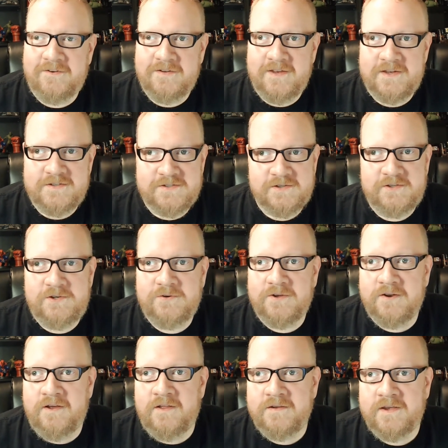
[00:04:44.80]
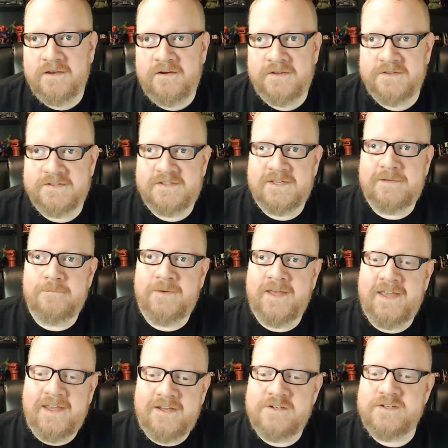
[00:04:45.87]
so you can all get on the same
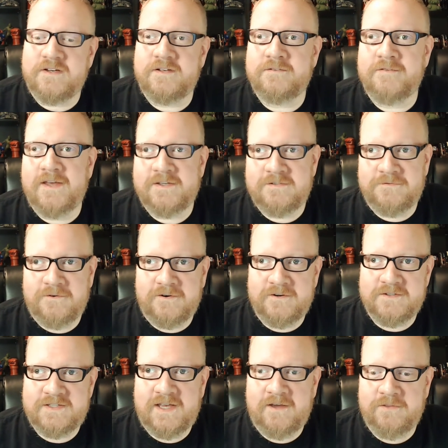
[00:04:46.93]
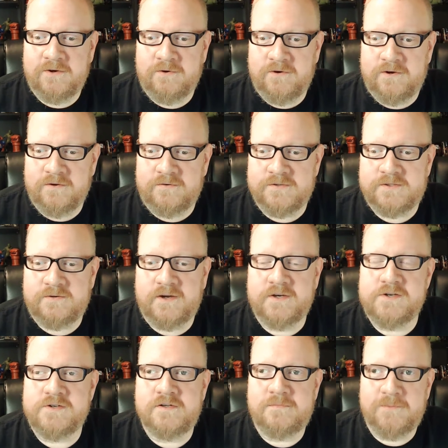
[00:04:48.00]
page as far as how the critical strike
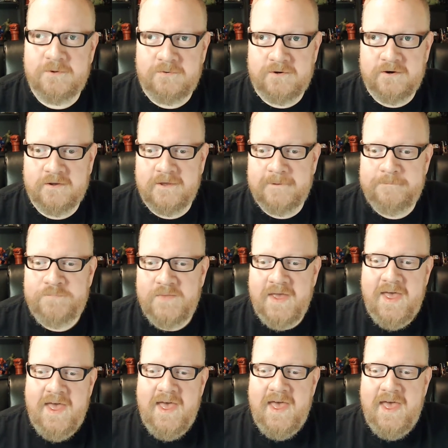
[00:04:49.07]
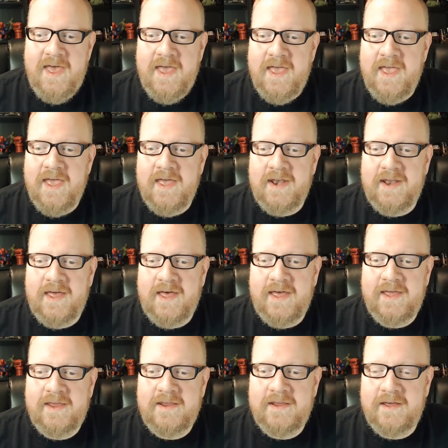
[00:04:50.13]
should be working. And
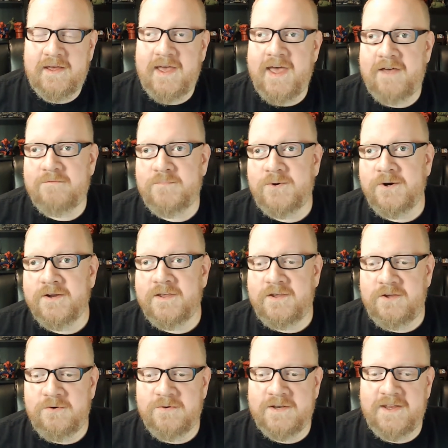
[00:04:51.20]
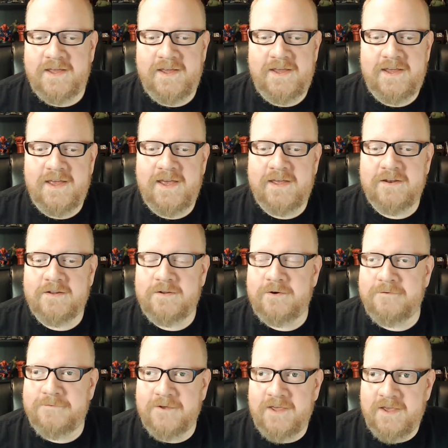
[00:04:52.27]
I have more Q&A and
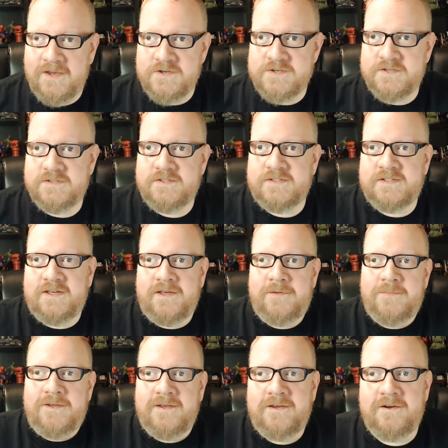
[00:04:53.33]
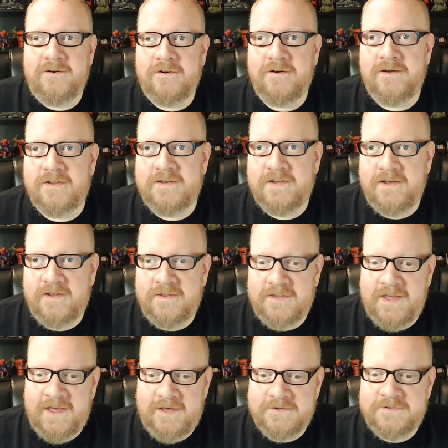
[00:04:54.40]
clarifications coming here in the
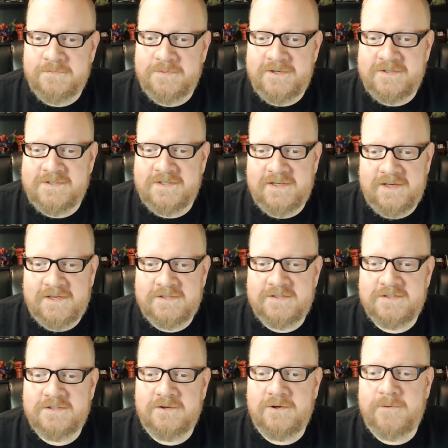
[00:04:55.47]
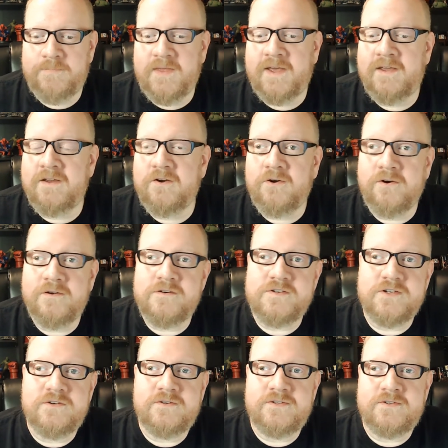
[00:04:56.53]
House of BTS, so I encourage
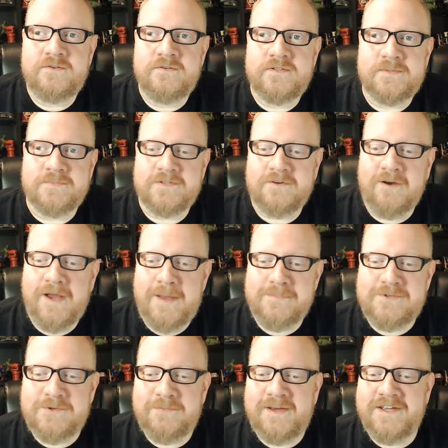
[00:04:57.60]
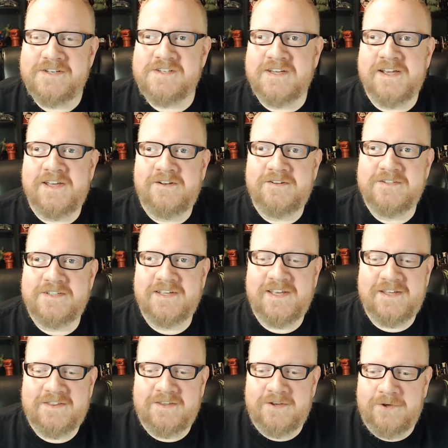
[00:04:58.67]
you to subscribe to my channel to
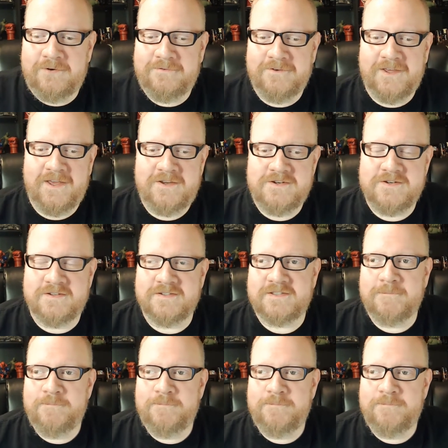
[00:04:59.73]
get the notifications.